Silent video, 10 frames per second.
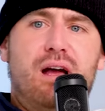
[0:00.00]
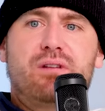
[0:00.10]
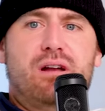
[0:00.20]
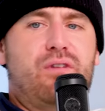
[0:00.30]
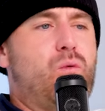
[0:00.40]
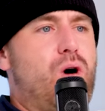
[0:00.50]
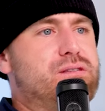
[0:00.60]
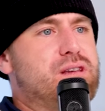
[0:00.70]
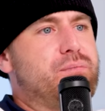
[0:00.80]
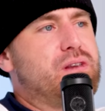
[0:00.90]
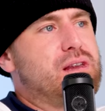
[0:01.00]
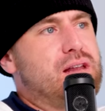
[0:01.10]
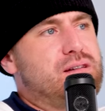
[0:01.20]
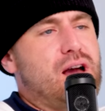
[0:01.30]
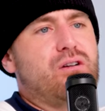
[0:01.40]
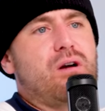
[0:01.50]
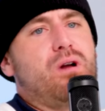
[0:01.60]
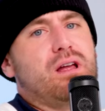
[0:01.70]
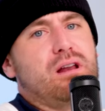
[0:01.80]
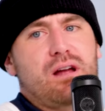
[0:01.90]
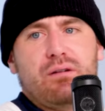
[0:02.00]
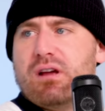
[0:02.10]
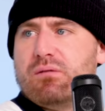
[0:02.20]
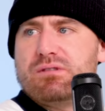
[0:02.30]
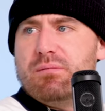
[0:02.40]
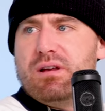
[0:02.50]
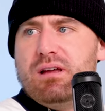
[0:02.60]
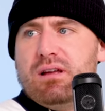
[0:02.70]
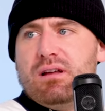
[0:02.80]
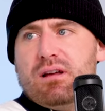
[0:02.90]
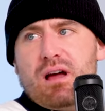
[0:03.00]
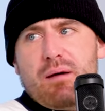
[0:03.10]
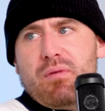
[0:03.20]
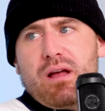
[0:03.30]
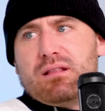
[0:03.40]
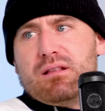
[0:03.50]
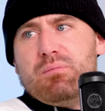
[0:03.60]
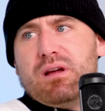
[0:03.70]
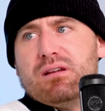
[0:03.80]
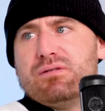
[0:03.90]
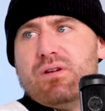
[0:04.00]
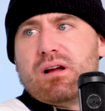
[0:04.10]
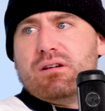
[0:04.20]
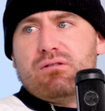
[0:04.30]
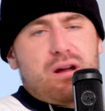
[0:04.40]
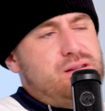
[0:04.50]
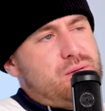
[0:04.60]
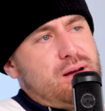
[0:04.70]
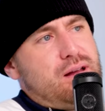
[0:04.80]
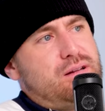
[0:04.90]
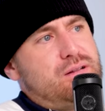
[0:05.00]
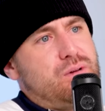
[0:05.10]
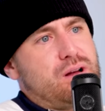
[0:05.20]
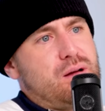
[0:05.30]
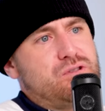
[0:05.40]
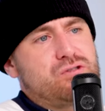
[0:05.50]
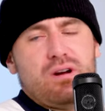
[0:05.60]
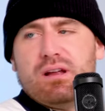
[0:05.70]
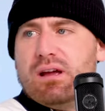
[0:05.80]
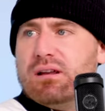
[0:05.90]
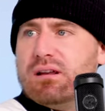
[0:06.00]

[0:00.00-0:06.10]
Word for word: sometimes, like, if I want something to get done or I want to get in contact with somebody, I'm like the biggest fucking crazy man when it comes to trying to